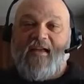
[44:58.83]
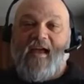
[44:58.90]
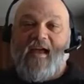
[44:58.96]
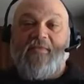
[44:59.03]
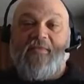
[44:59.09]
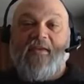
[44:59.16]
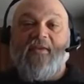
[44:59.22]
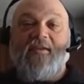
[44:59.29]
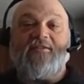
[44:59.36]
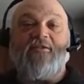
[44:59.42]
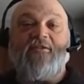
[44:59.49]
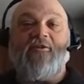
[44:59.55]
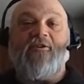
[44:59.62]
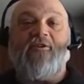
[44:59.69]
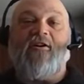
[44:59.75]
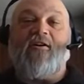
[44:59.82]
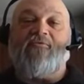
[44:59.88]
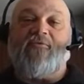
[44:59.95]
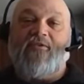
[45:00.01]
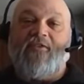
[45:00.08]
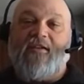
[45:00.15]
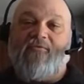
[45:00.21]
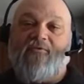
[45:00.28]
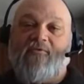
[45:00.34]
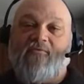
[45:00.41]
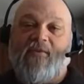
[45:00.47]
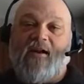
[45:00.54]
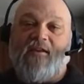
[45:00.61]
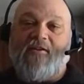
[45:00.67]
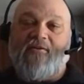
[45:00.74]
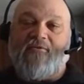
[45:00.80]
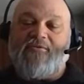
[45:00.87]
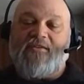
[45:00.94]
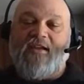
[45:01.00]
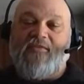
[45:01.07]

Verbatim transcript: And then they started offering different reticles.